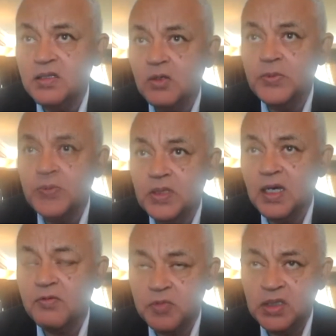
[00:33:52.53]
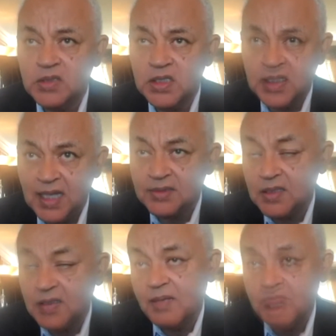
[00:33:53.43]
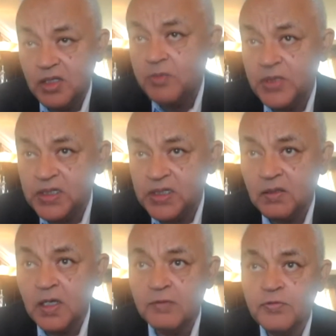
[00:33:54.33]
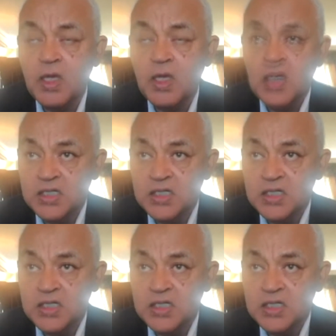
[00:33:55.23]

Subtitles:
Ethiopian government at that time, the EPDRF,